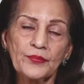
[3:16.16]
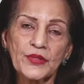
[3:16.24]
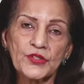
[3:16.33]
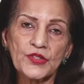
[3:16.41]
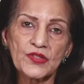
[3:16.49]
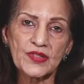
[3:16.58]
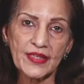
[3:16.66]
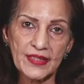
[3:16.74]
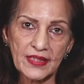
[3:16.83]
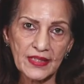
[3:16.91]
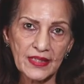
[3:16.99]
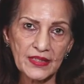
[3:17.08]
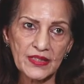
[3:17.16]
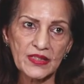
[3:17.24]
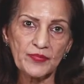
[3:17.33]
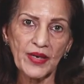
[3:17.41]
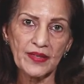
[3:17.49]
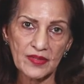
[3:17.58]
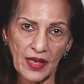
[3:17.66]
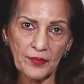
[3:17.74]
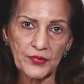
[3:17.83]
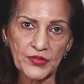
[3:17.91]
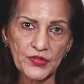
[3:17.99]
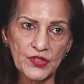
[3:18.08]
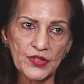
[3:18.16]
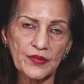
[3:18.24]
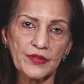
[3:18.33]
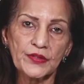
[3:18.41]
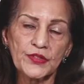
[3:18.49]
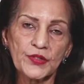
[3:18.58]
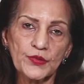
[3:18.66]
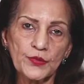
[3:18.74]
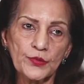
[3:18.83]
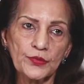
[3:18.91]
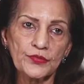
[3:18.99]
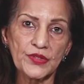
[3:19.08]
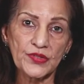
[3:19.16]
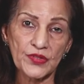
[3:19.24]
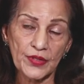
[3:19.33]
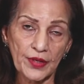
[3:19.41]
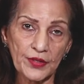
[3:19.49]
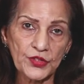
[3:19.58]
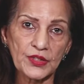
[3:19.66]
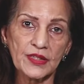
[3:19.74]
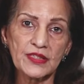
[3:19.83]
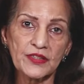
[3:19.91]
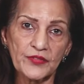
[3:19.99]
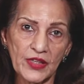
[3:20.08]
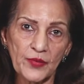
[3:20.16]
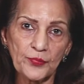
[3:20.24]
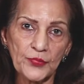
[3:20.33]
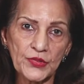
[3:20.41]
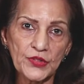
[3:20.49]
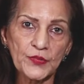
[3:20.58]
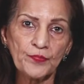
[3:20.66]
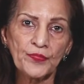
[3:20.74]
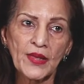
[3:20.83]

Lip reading: which is dedicated by SZABIST to research and development,